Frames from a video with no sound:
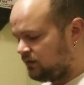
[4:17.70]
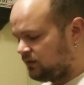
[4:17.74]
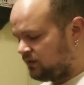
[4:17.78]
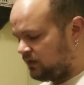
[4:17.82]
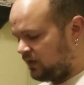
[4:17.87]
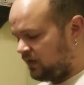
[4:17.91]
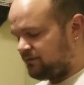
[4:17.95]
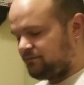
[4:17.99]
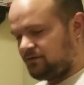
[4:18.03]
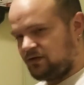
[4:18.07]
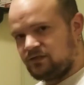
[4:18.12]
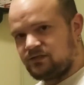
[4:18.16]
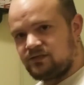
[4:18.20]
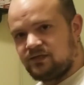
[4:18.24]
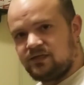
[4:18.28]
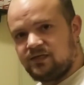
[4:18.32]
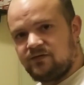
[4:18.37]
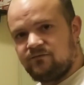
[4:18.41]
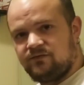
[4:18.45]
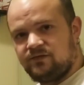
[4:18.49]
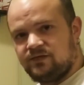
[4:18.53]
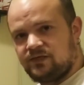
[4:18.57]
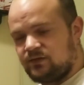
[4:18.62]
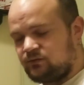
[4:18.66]
I'm actually
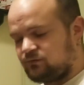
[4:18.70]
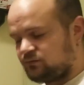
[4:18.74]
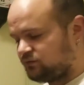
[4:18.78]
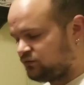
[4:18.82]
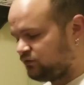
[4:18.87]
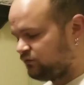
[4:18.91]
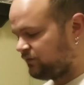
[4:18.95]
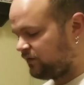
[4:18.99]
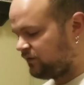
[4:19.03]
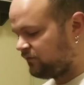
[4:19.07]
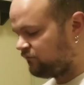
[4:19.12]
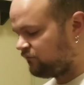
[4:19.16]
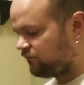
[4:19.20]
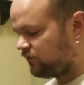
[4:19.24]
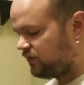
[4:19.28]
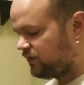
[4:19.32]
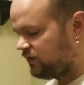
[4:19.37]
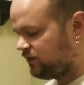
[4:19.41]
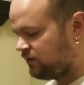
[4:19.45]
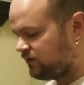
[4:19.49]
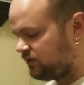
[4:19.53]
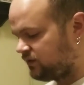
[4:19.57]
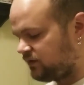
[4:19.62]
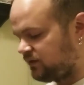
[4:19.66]
giving this one to my
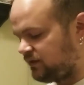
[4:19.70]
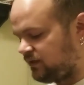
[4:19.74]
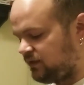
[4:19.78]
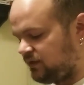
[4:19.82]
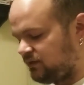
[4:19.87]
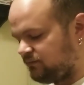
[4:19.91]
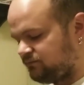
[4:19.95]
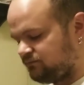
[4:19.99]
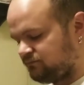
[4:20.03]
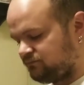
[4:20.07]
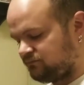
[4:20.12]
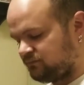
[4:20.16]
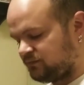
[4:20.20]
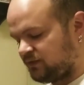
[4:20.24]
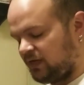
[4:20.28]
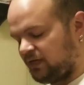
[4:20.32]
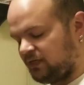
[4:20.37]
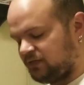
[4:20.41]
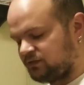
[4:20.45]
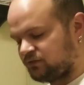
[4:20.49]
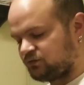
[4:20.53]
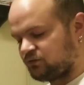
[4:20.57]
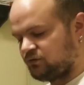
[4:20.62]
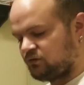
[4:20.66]
friend. He
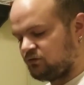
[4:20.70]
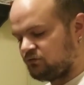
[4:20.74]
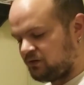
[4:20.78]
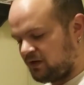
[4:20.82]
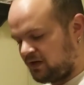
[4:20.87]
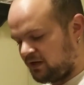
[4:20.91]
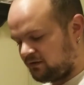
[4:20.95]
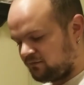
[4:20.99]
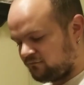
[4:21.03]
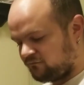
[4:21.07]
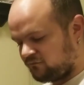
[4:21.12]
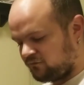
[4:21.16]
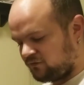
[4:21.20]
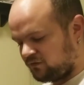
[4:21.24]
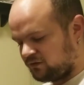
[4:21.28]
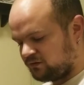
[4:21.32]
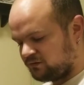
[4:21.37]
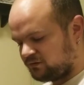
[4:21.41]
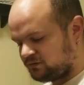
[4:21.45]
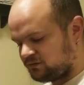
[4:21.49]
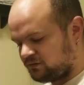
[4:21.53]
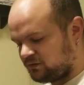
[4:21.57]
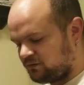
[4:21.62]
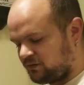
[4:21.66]
got screwed out of
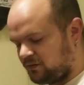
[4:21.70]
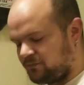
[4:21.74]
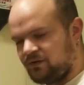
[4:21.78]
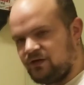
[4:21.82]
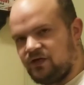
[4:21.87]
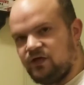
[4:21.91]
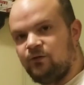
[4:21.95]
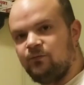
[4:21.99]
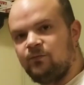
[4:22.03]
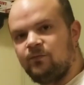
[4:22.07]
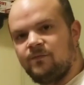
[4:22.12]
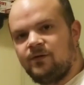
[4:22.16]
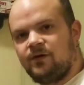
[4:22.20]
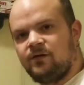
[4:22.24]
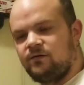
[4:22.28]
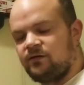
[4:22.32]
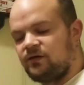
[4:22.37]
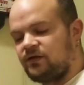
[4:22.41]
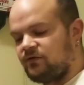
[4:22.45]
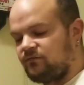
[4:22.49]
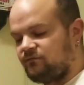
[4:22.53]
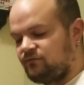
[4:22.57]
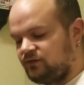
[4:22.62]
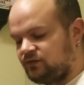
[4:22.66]
one, so I'm going to help him out
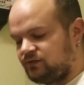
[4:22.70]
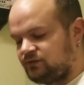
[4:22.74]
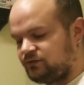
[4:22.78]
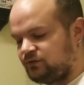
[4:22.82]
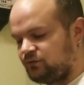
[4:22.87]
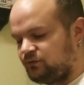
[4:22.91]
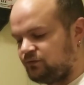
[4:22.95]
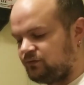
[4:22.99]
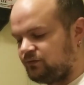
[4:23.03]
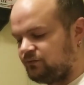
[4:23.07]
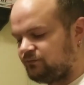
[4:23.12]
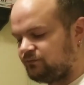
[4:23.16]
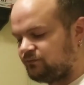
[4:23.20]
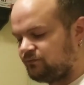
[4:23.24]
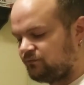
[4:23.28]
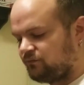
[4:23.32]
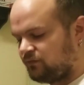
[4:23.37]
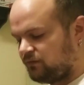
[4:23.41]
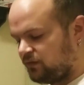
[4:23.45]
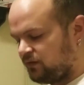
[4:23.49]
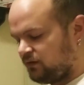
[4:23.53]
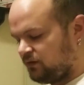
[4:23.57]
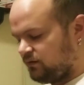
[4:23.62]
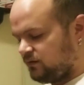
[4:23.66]
and give this to him.
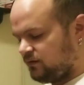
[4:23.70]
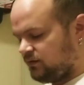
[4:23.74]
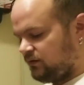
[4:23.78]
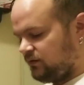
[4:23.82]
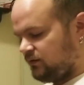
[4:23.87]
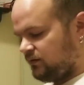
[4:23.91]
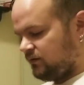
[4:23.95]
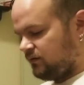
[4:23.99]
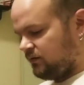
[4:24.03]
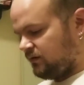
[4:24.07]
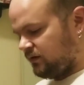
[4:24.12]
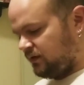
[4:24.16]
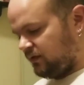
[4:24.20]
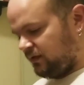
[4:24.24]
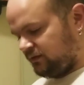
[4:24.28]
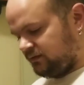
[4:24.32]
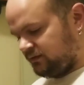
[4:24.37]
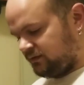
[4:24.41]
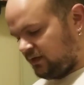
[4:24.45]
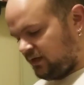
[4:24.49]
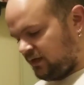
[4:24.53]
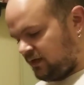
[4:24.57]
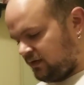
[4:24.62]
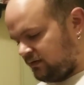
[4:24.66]
It's
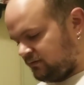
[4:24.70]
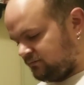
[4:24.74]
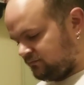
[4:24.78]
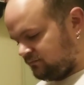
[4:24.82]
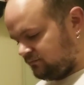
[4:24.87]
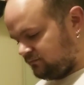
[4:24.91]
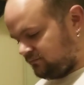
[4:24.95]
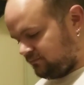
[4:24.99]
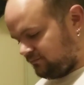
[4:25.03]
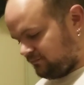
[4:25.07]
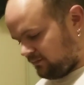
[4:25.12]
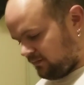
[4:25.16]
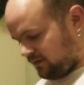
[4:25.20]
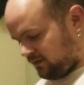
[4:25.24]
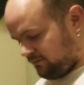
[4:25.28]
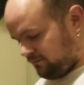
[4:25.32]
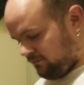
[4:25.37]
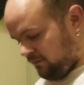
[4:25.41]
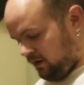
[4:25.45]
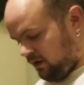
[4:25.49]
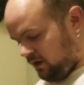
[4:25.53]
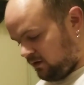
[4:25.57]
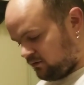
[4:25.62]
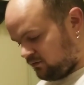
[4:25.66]
got a
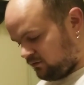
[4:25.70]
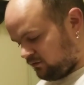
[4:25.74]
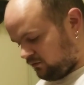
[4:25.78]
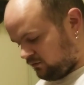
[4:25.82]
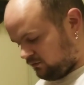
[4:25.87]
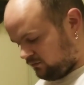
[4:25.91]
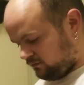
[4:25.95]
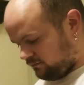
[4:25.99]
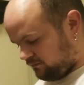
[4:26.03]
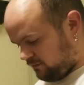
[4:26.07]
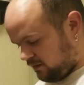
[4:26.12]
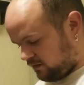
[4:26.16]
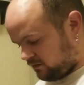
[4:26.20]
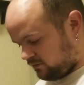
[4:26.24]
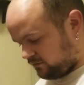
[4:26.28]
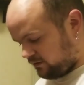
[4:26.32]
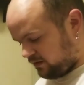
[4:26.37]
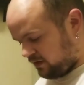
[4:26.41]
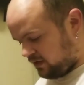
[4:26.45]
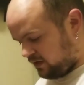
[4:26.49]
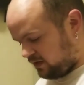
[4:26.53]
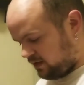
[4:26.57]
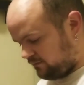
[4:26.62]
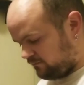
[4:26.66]
model
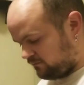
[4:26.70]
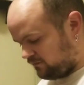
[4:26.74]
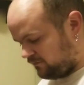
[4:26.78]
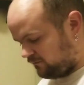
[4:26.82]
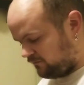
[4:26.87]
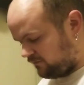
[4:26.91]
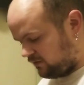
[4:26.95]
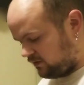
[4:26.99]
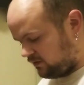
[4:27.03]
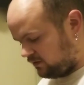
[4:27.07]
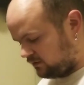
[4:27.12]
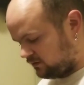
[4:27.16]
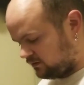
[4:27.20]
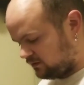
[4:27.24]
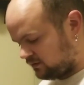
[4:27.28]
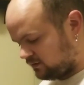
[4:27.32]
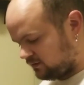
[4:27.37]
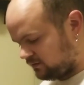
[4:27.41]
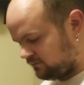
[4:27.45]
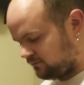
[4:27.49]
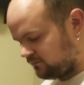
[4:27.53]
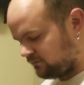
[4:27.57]
name, reverse,